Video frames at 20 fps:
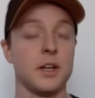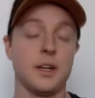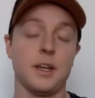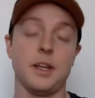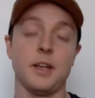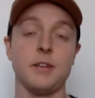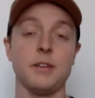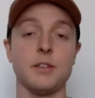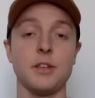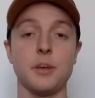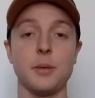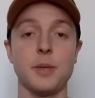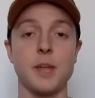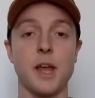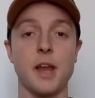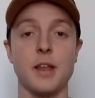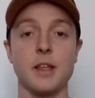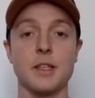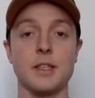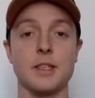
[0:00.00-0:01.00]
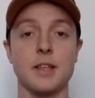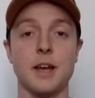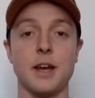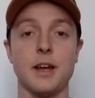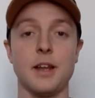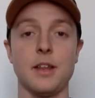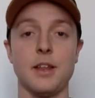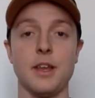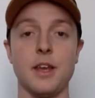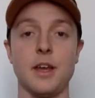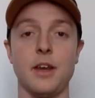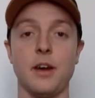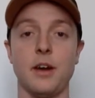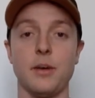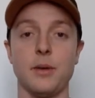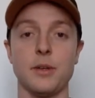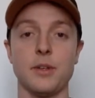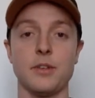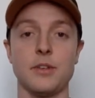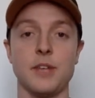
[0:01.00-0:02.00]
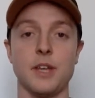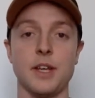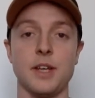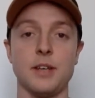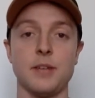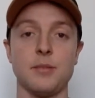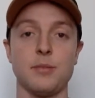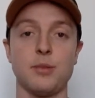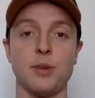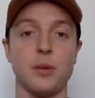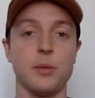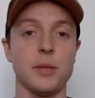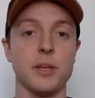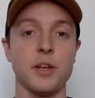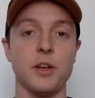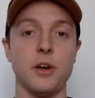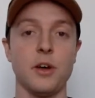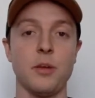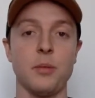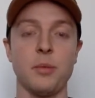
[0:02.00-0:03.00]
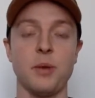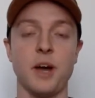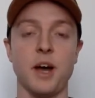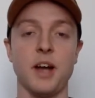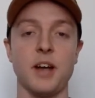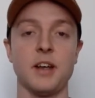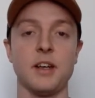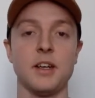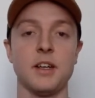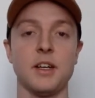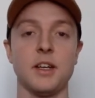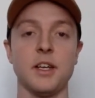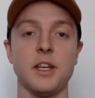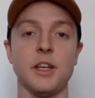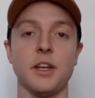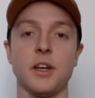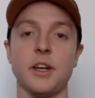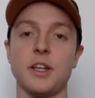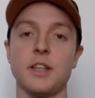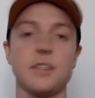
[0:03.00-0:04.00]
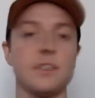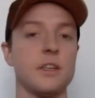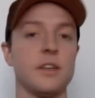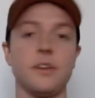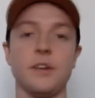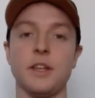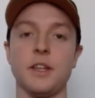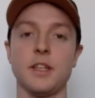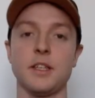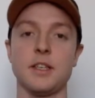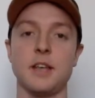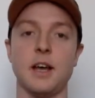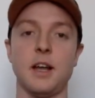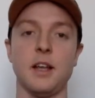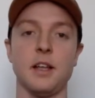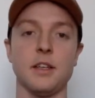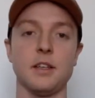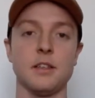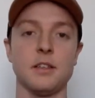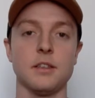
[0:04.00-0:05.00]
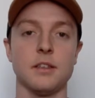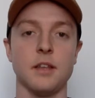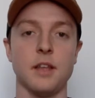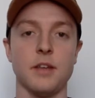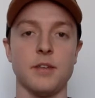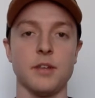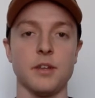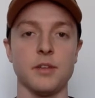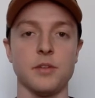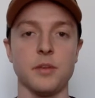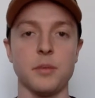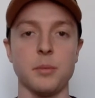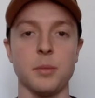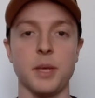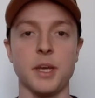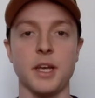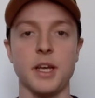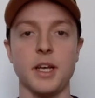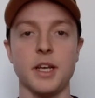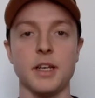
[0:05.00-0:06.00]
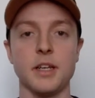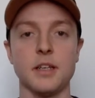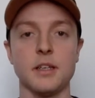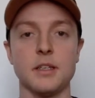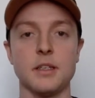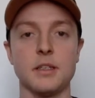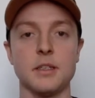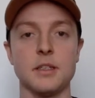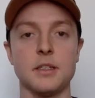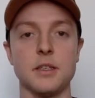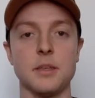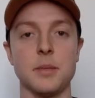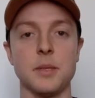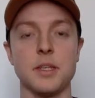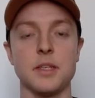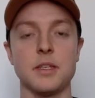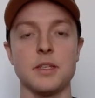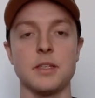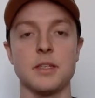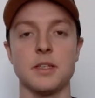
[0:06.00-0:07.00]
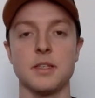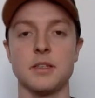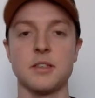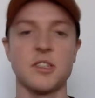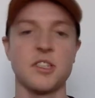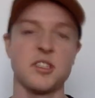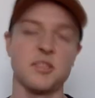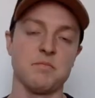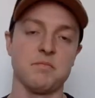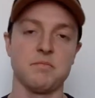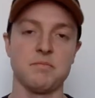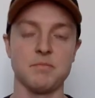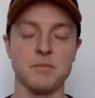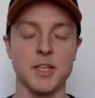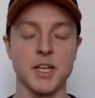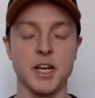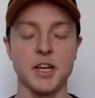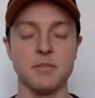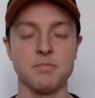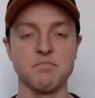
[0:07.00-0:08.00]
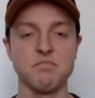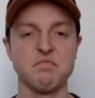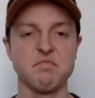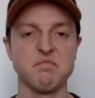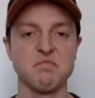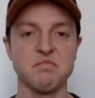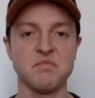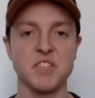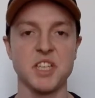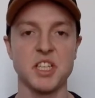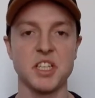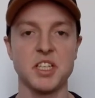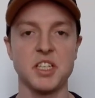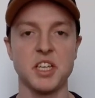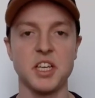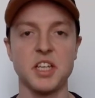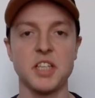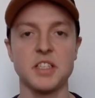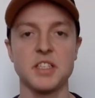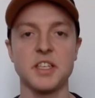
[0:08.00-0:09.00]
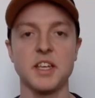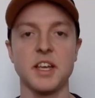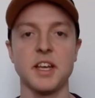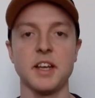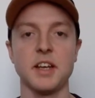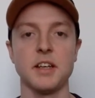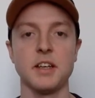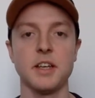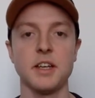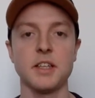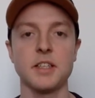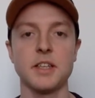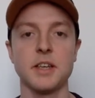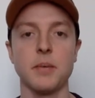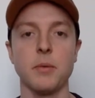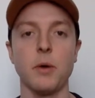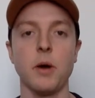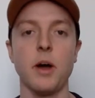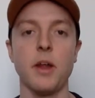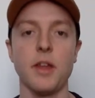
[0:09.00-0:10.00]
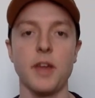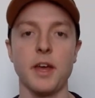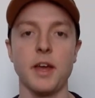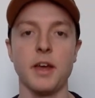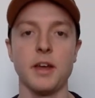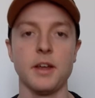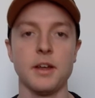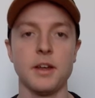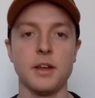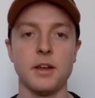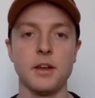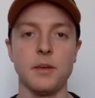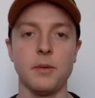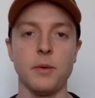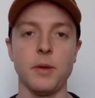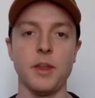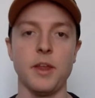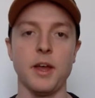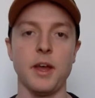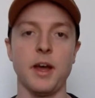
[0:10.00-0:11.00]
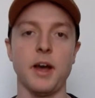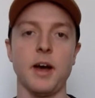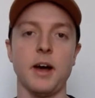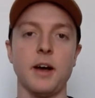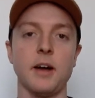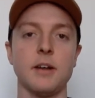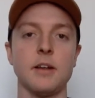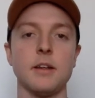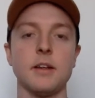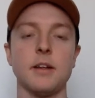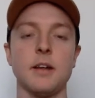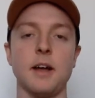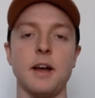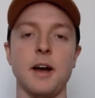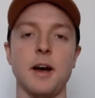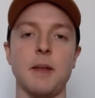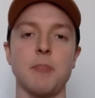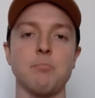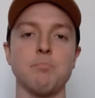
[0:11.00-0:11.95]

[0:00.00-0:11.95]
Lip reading: if you told me that at the start of the year, I would have said probably not. But, considering the talent level of Embiid and Simmons, it's, you can see it. You can see why they're where they are.